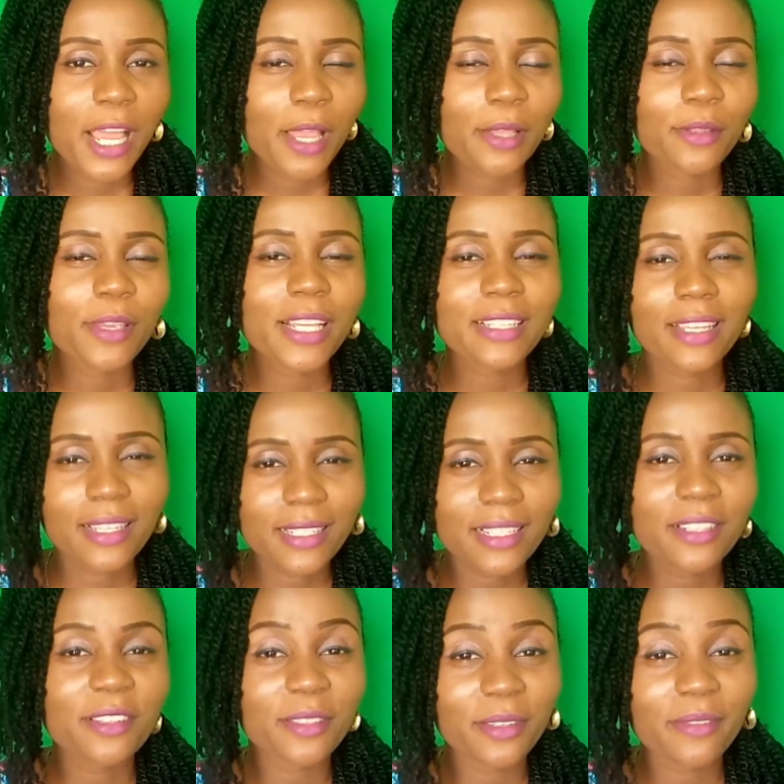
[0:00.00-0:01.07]
you know it takes a
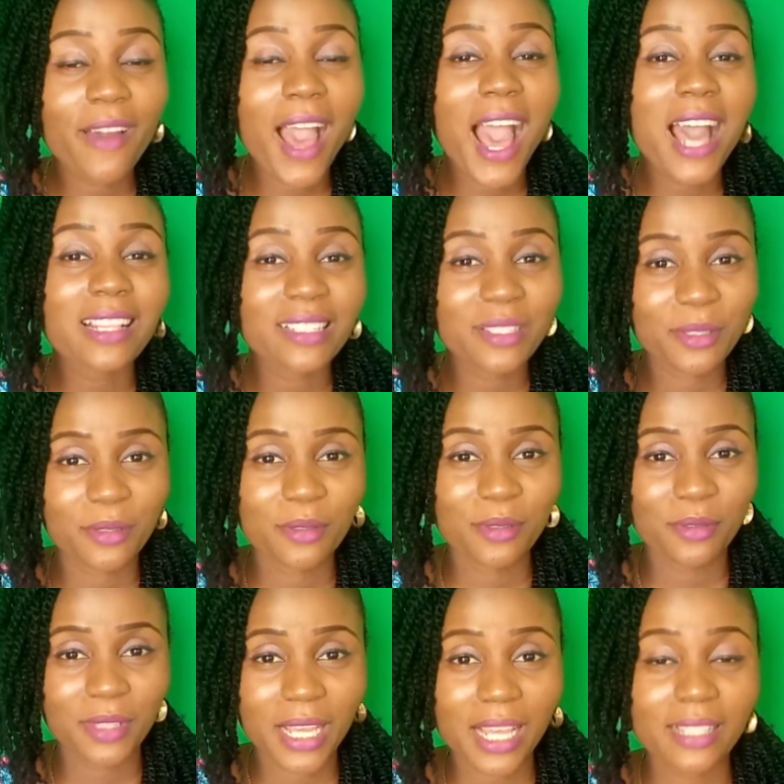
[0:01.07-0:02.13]
lot of heart to do
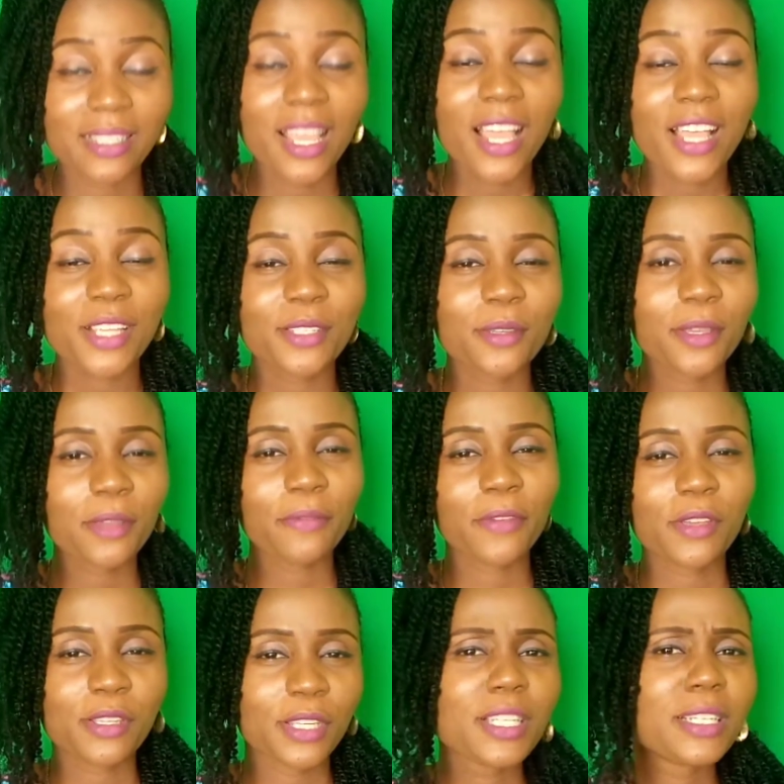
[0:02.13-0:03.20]
that so if
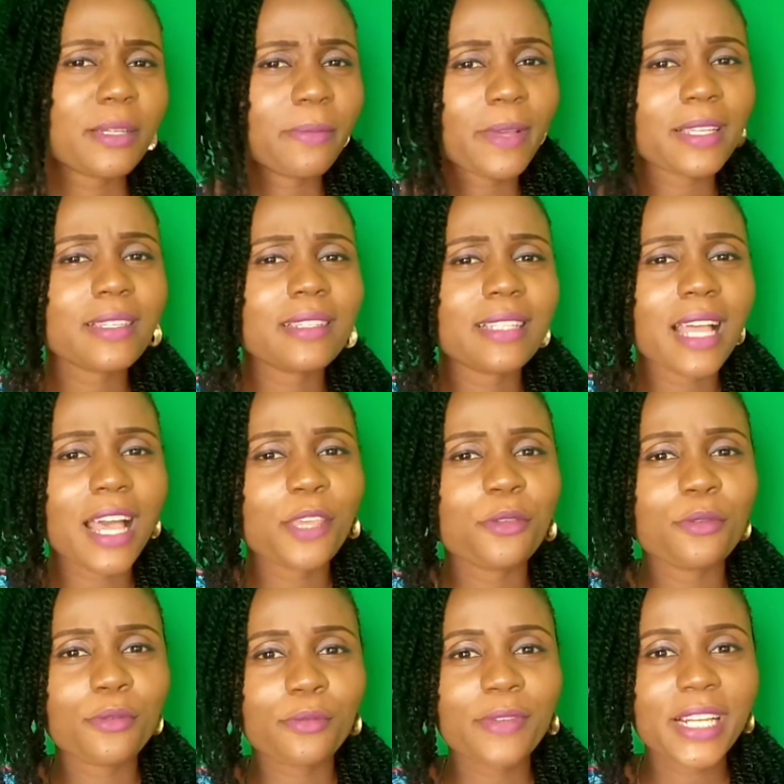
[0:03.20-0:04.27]
you're such a person that you
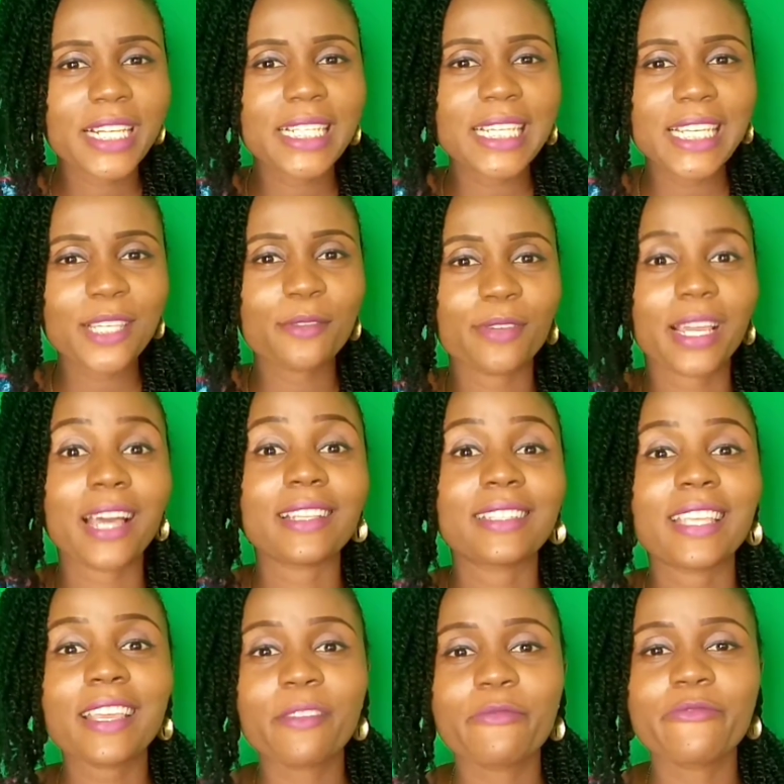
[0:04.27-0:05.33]
really you can
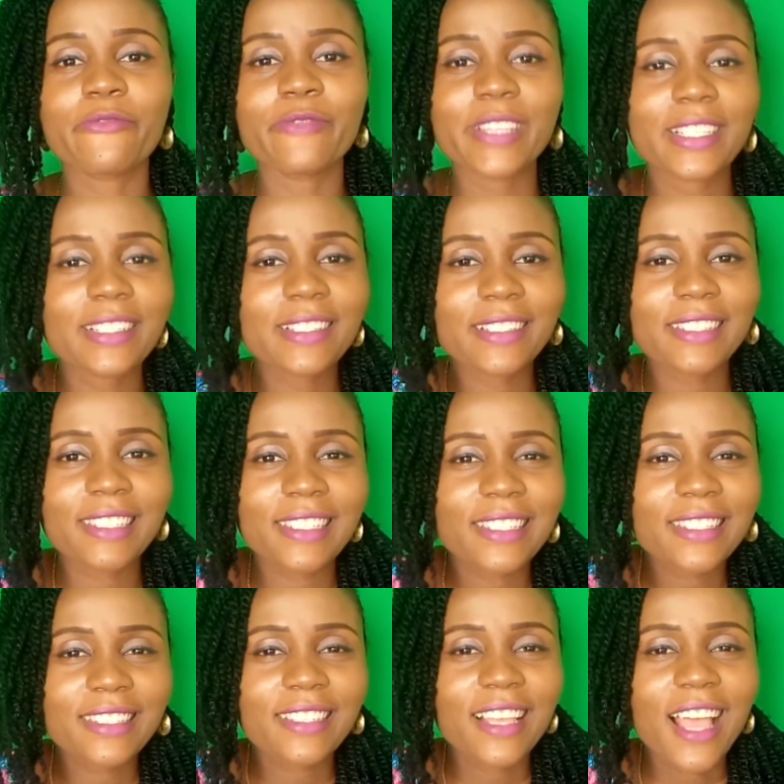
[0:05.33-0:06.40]
take risks